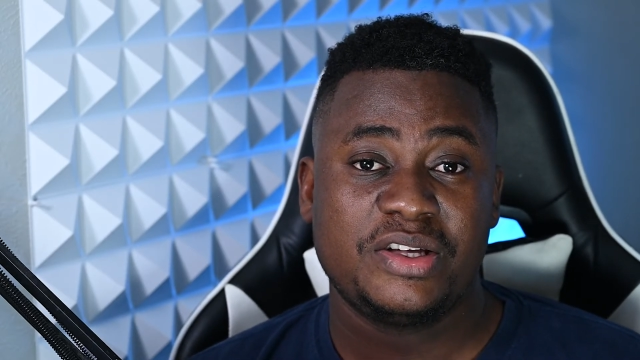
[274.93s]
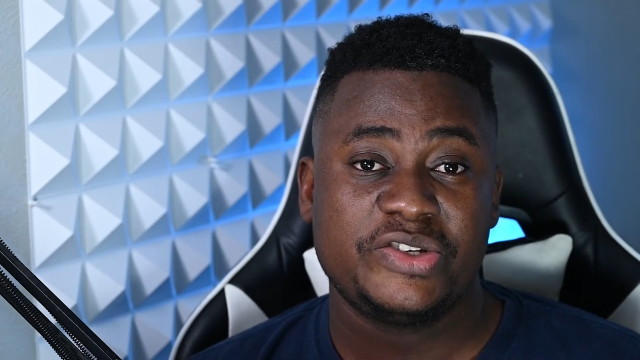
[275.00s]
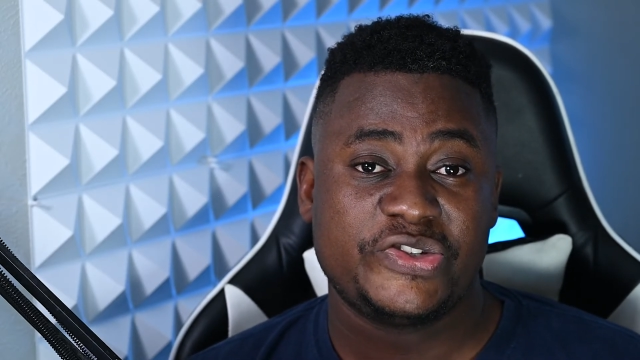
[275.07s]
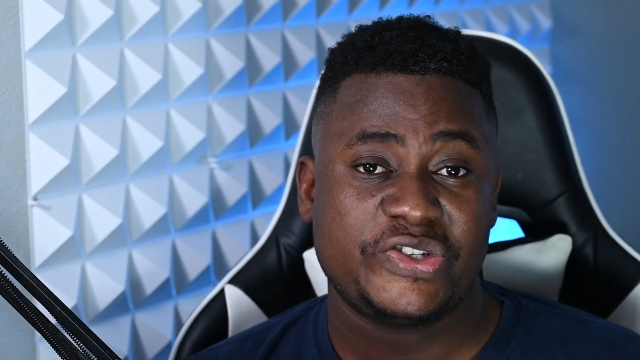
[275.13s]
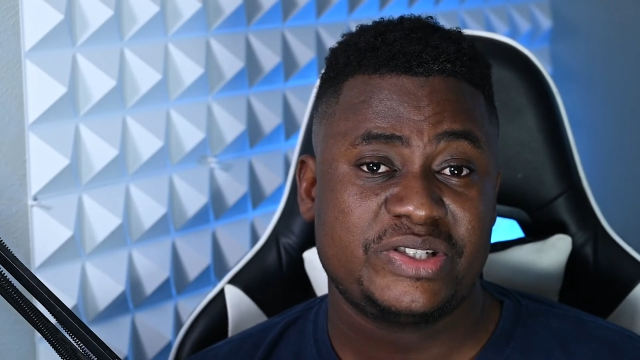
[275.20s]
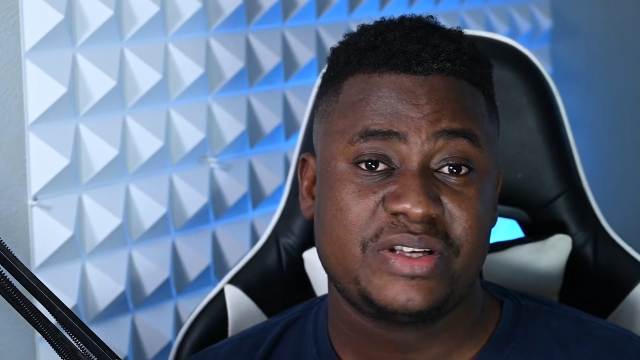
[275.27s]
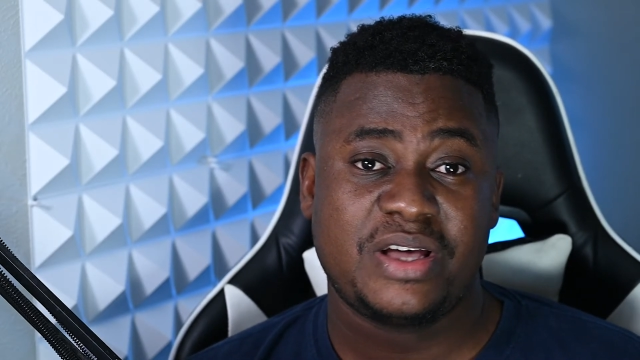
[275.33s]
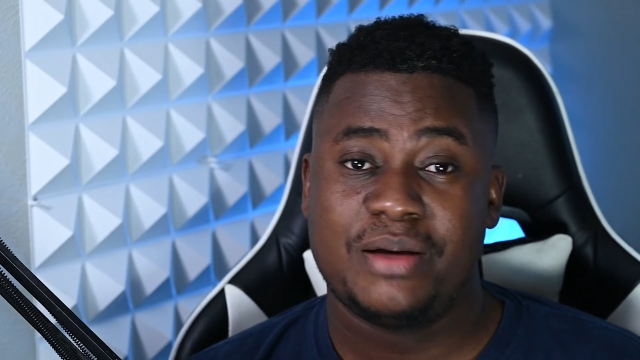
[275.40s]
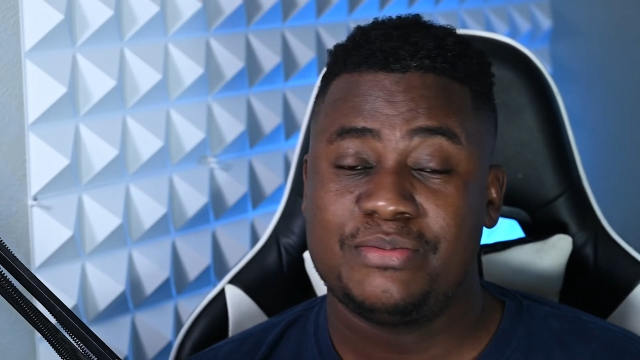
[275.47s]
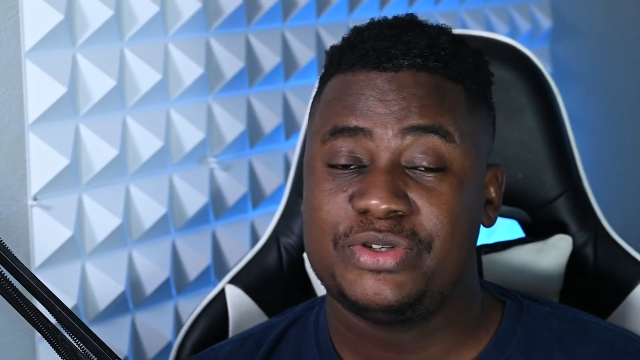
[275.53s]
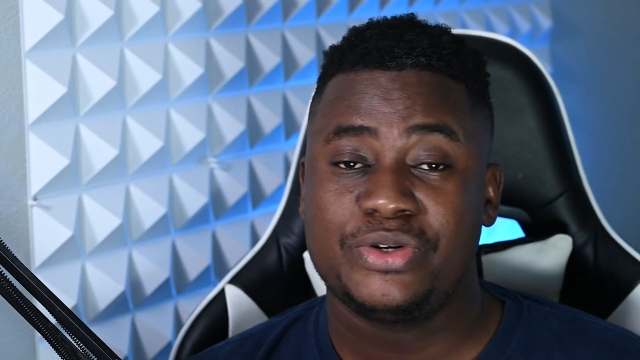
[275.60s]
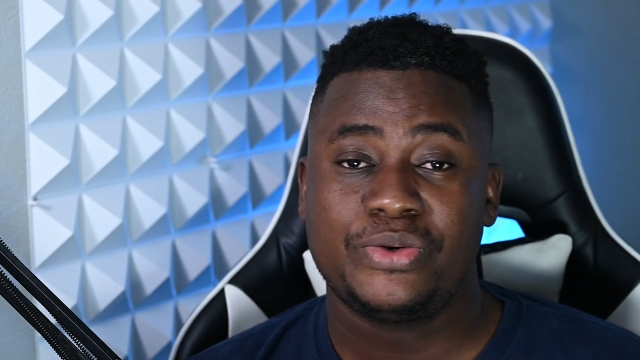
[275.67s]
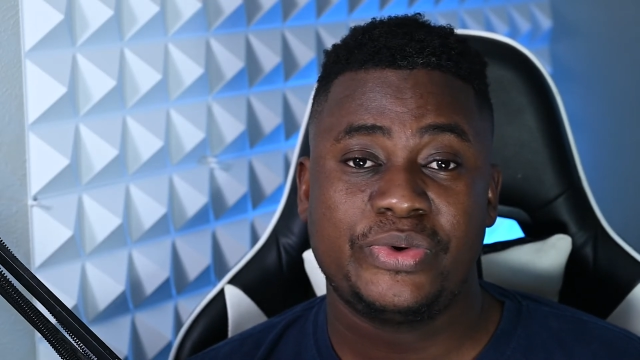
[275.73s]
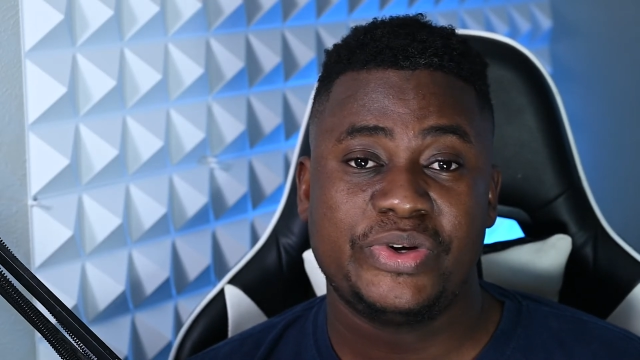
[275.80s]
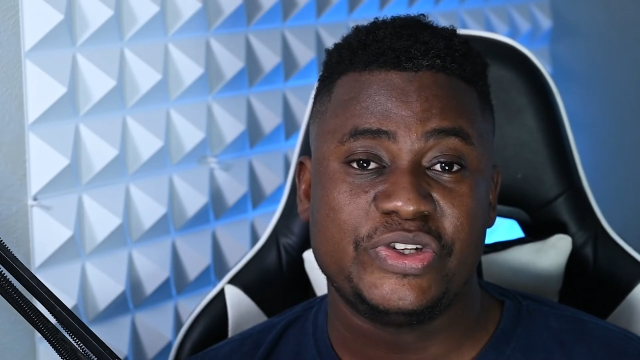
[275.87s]
just come
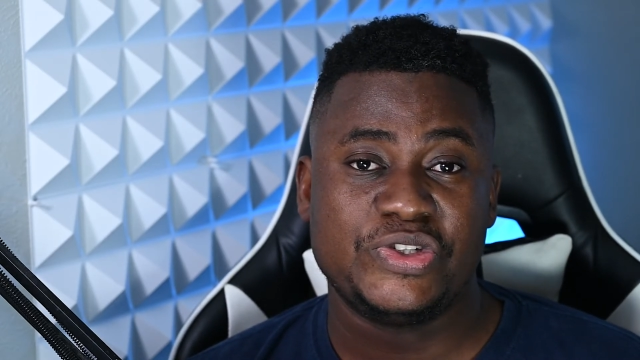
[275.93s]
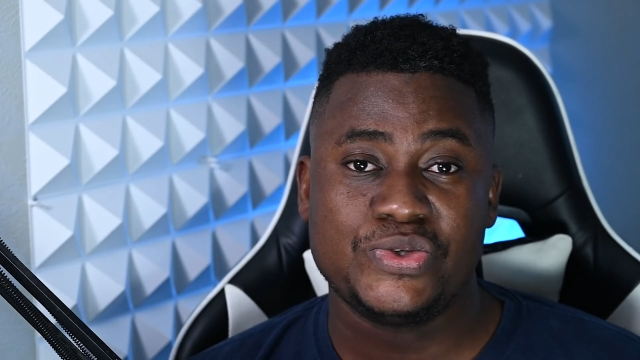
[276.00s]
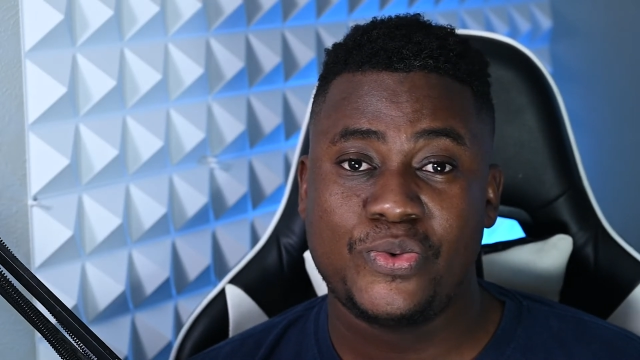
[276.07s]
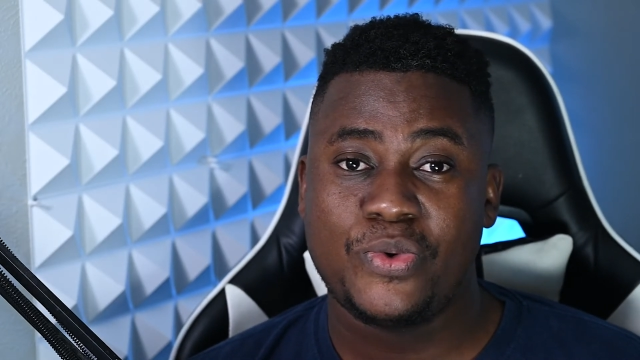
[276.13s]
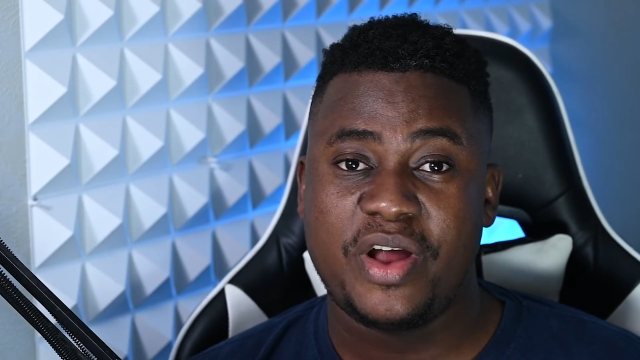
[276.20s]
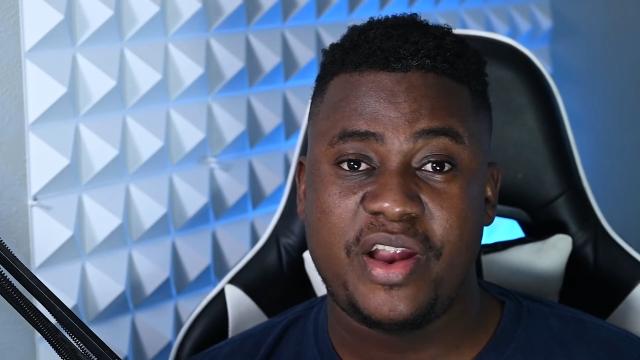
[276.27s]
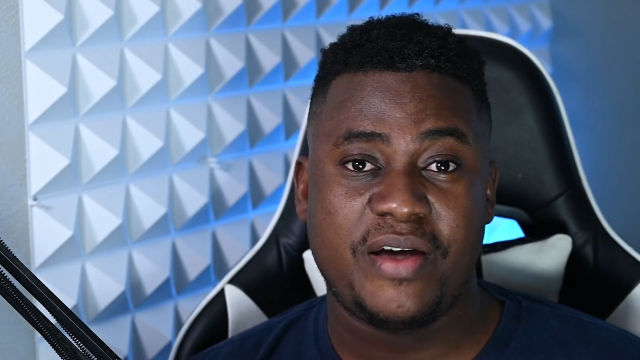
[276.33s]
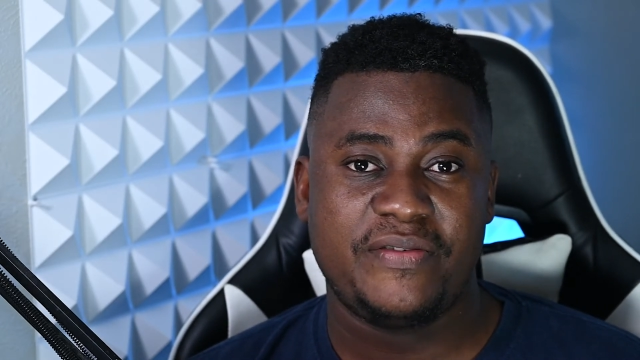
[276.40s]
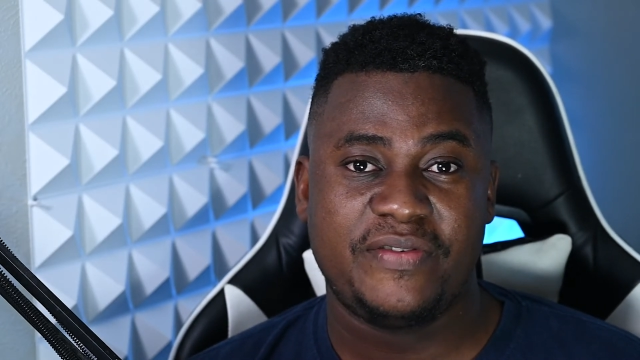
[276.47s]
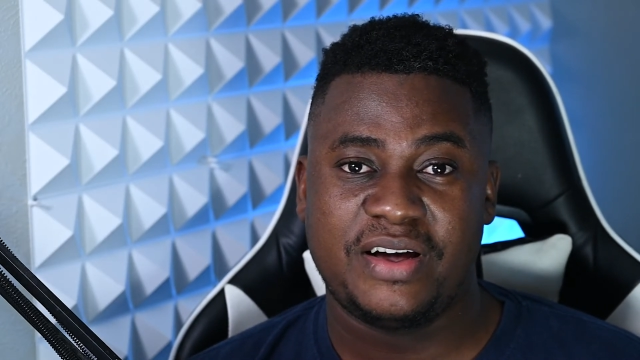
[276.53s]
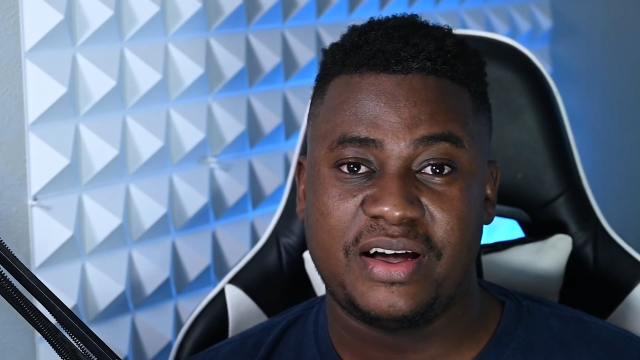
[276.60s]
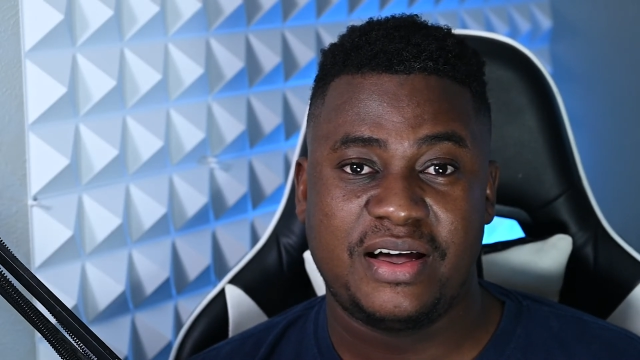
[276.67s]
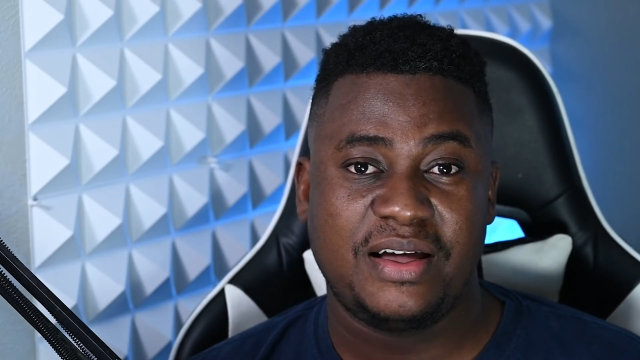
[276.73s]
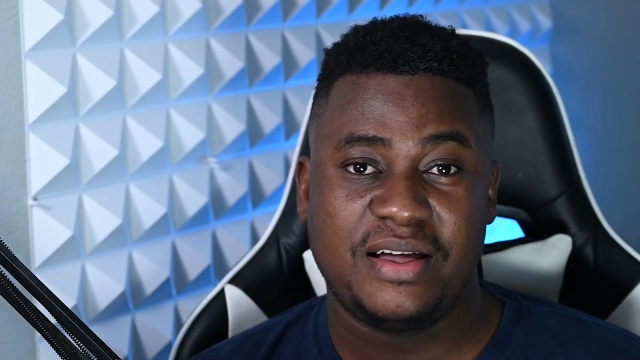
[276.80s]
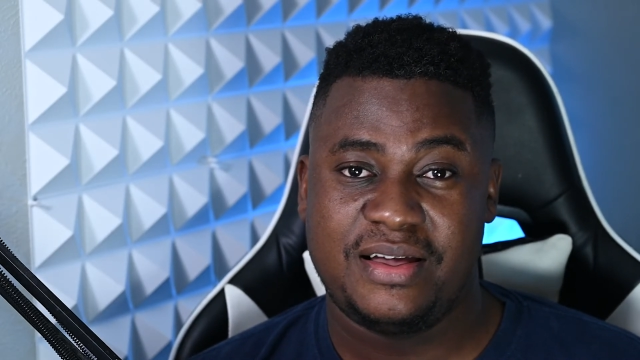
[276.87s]
do it, do
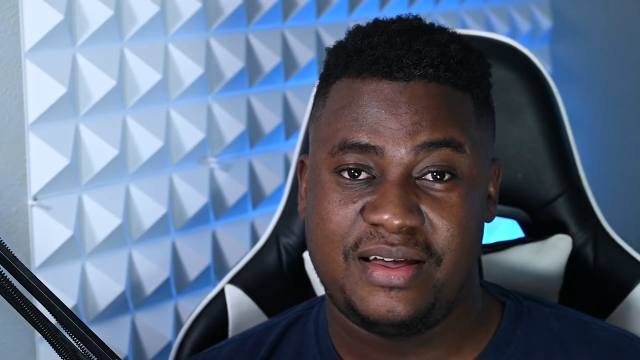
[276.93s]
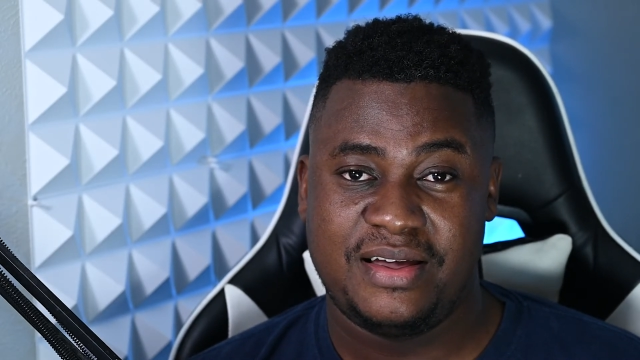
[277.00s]
whatever.